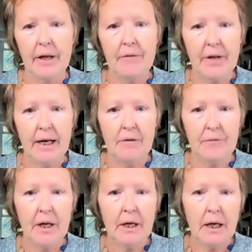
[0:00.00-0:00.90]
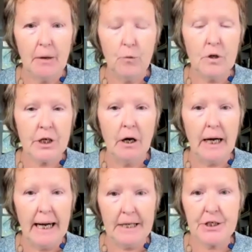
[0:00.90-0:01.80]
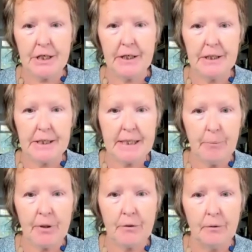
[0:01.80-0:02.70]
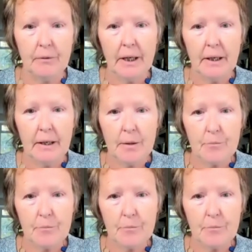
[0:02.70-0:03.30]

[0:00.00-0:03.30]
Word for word: That if they have what are actually the typical